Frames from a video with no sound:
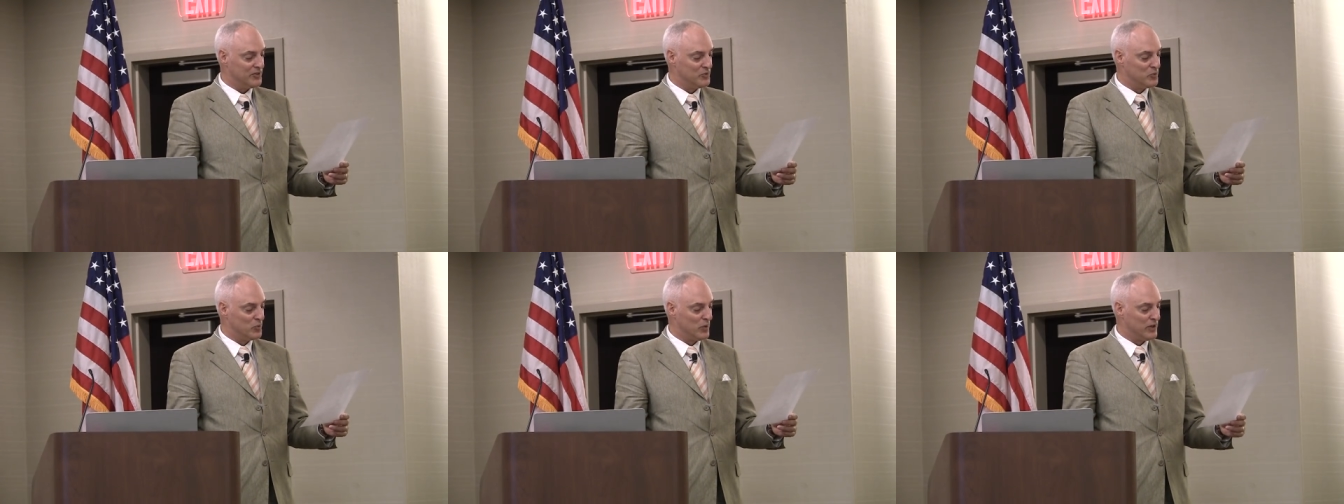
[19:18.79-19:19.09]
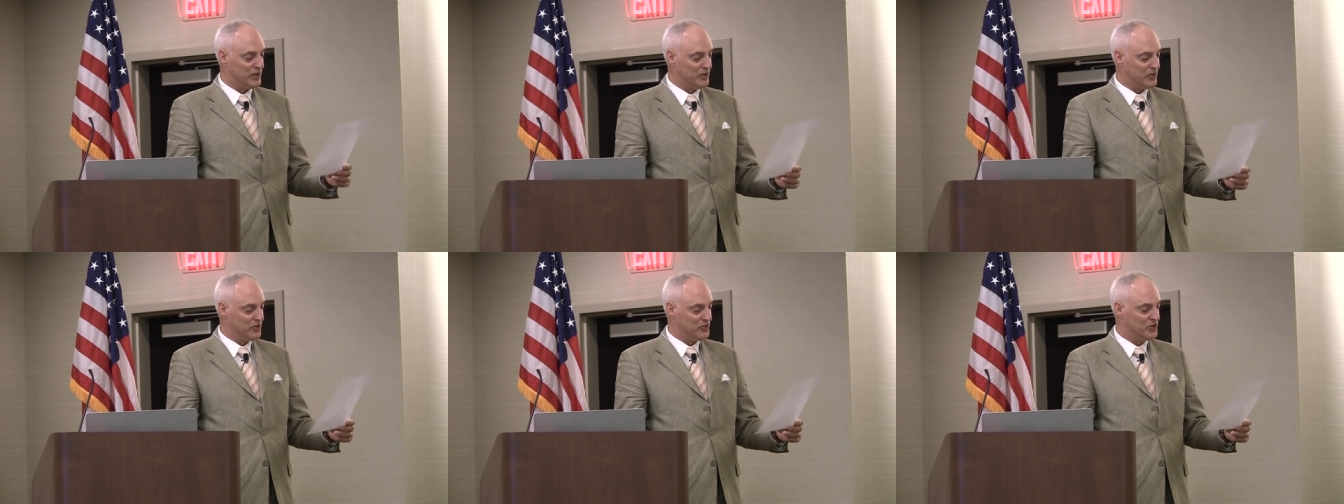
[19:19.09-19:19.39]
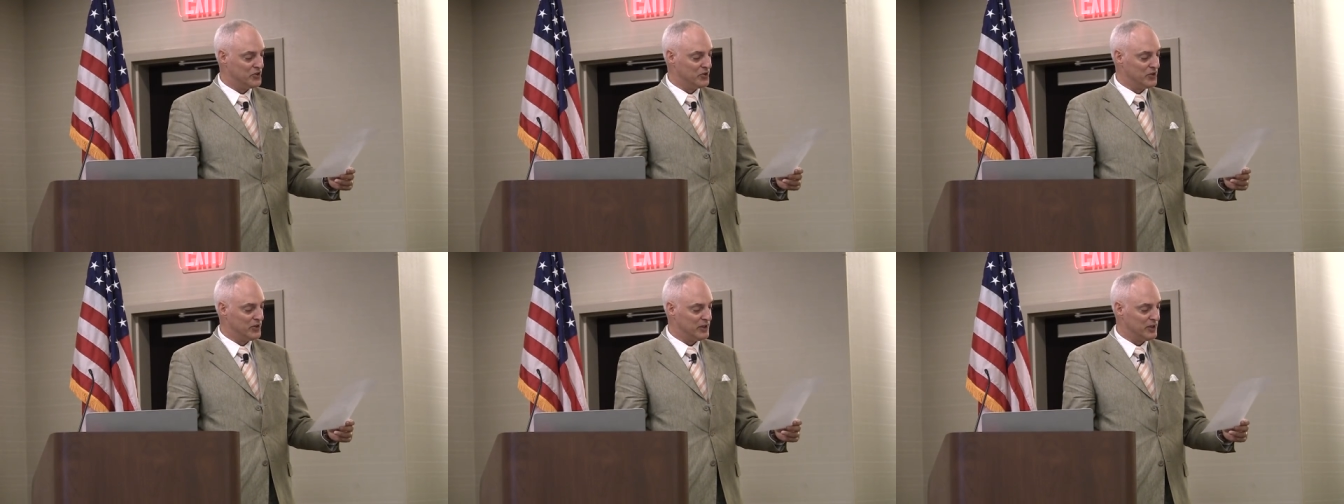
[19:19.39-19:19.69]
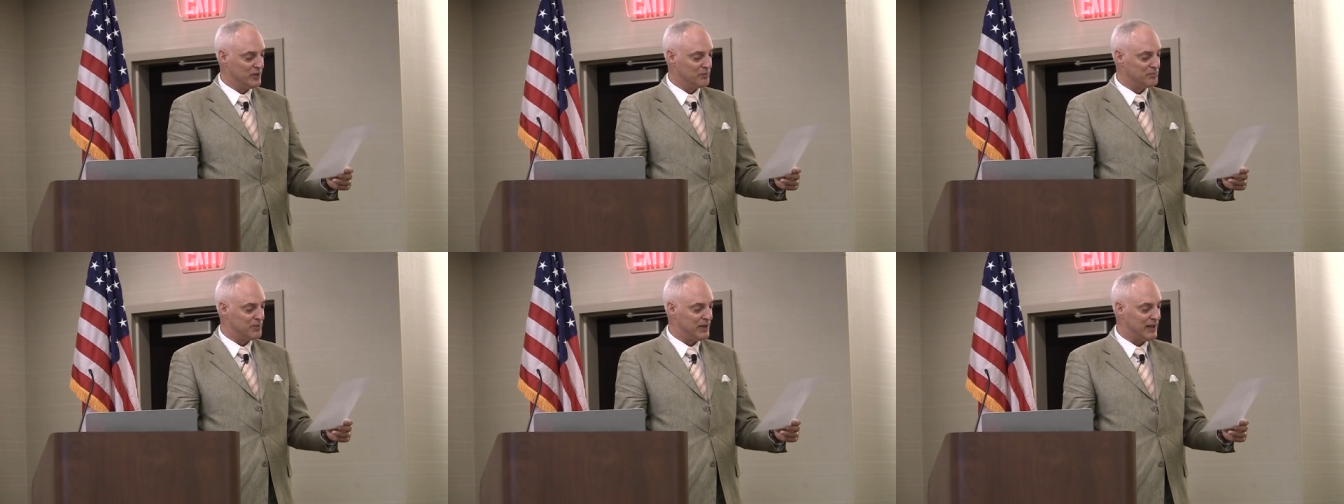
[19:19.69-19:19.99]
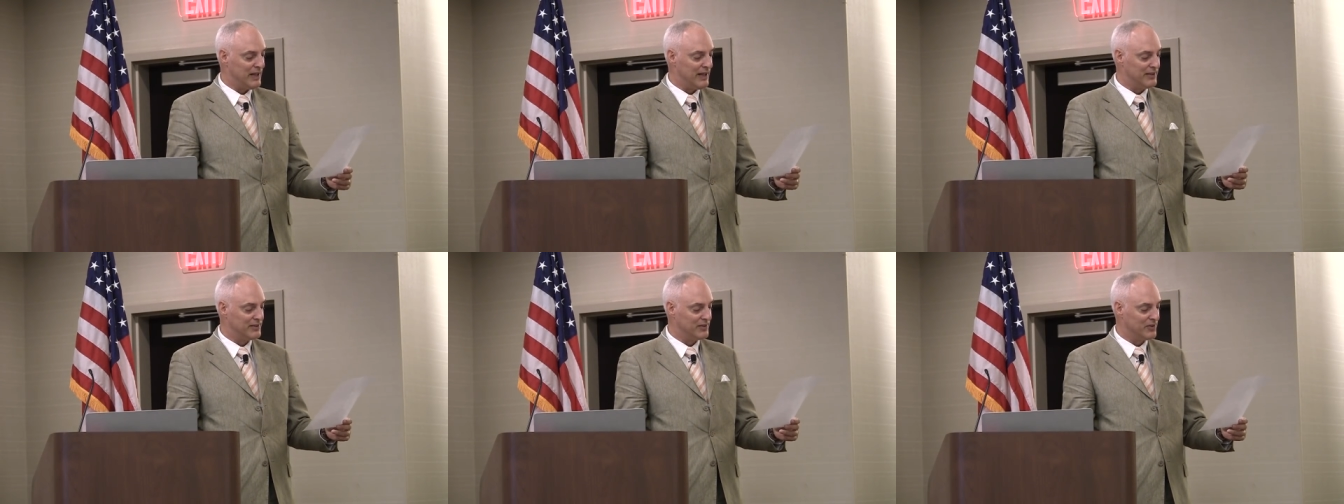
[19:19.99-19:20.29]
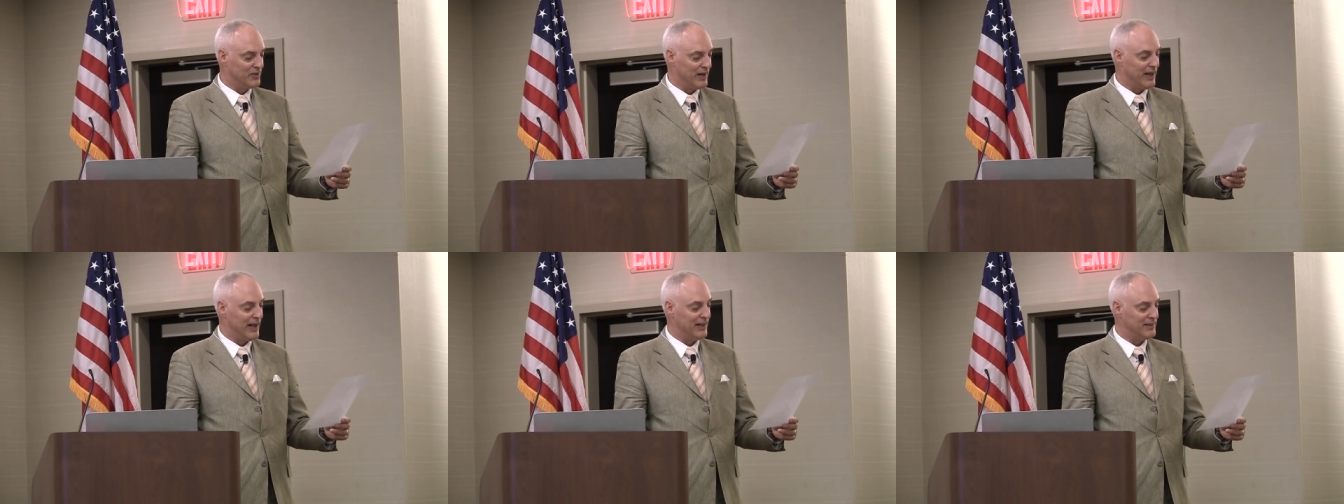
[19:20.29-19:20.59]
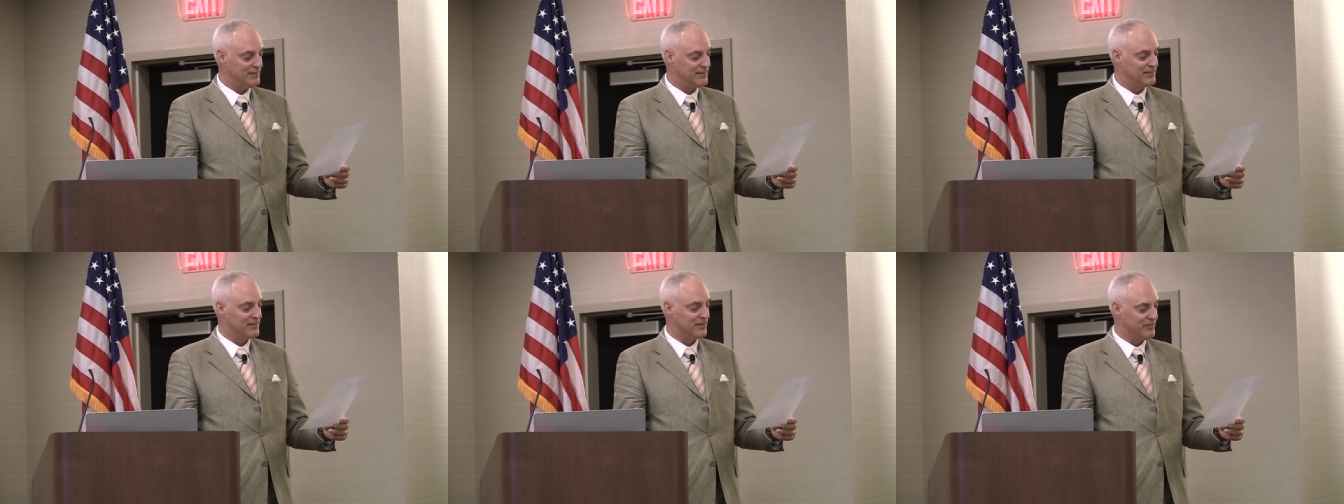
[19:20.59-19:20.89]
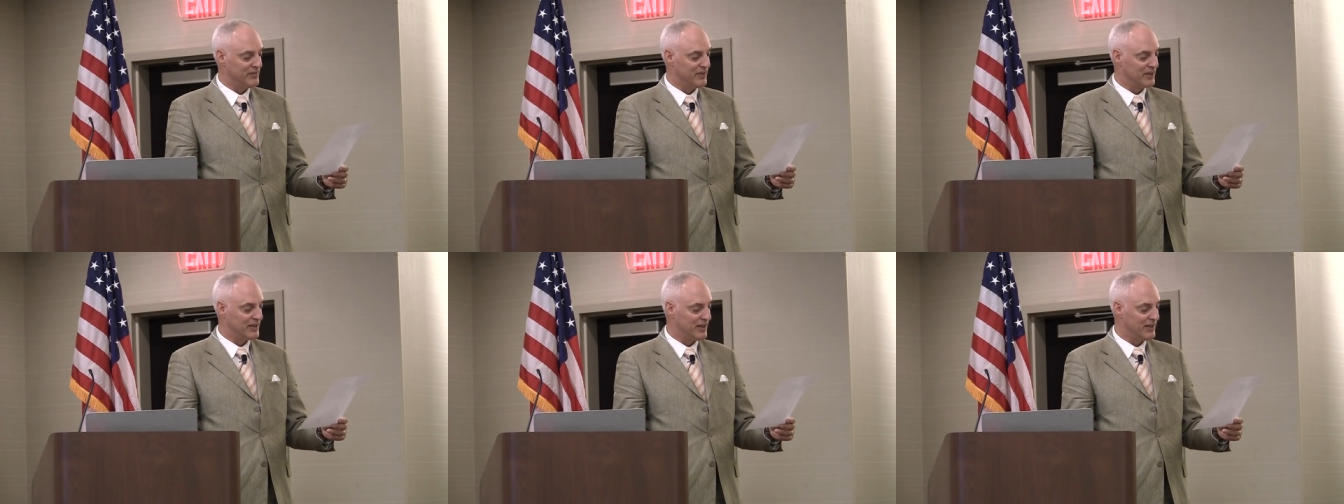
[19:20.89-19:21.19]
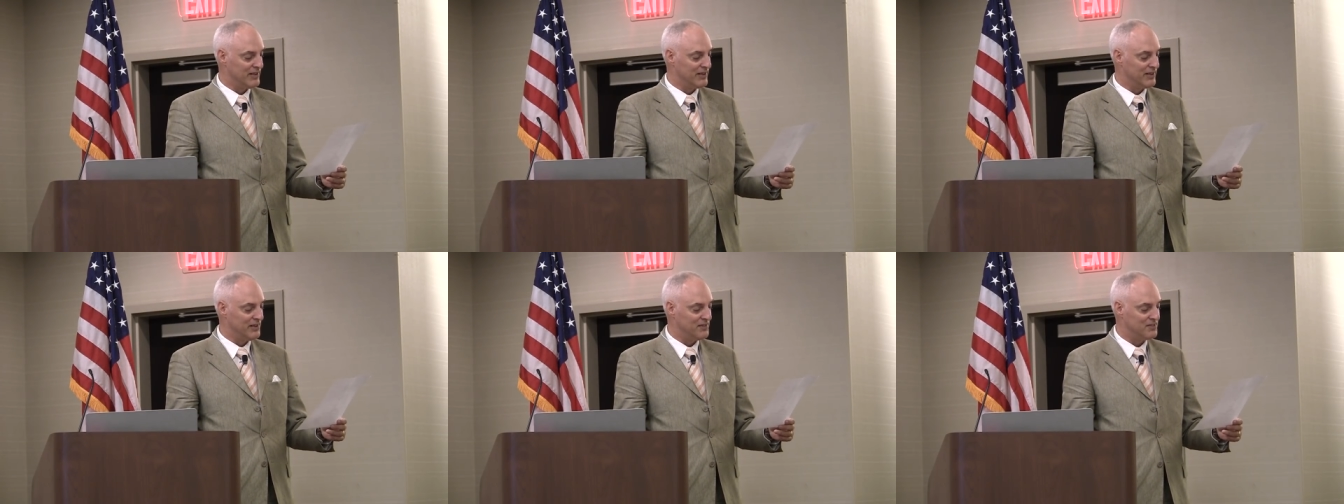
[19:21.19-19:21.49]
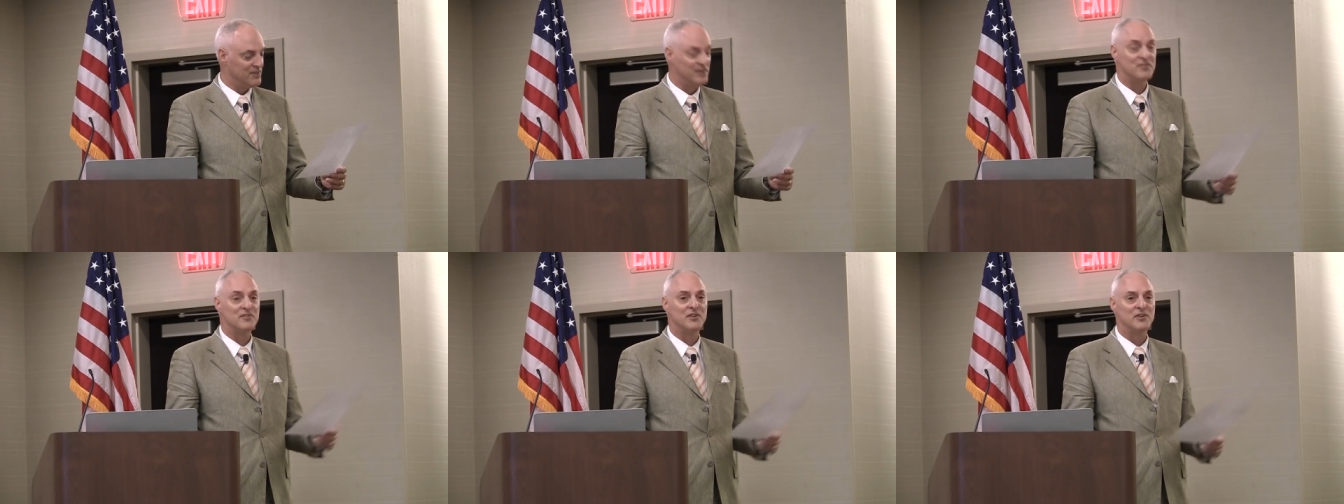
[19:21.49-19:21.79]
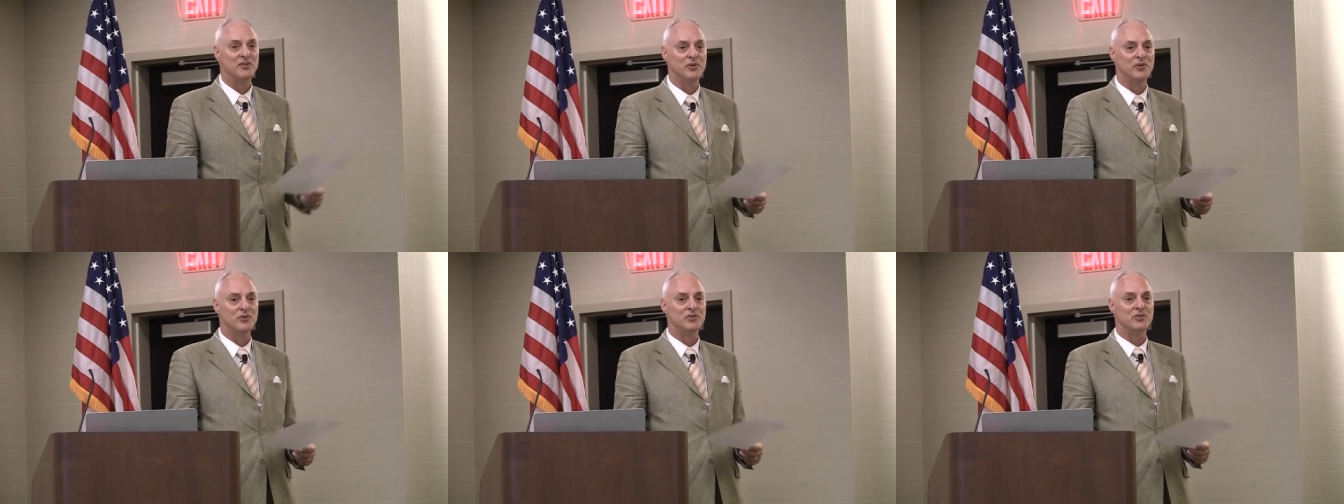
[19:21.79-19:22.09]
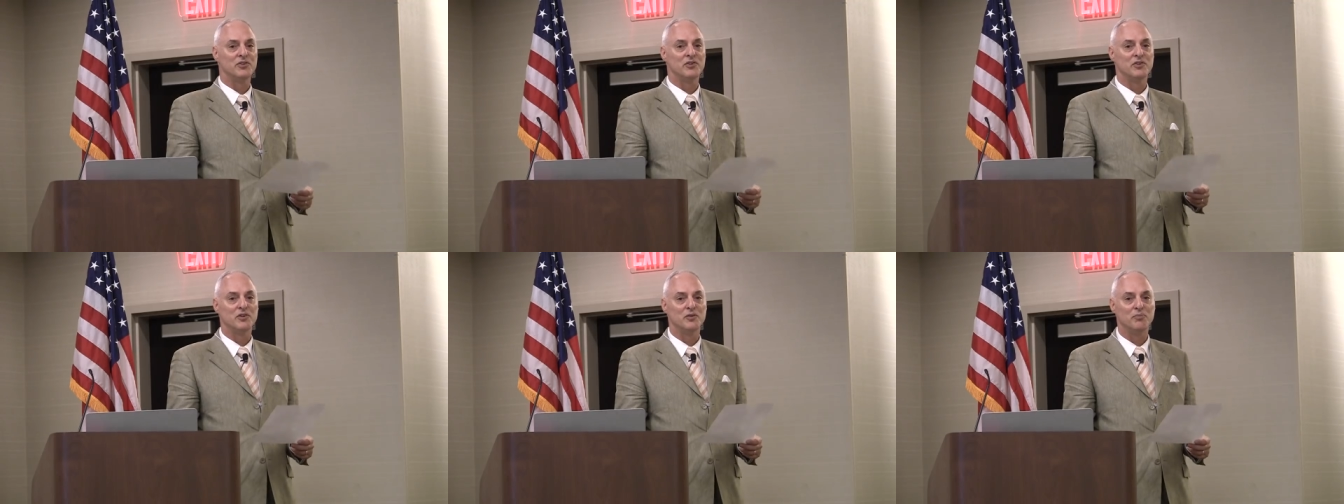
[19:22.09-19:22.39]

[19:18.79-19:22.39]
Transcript: one Julia Pongratz of the Carnegie's Institution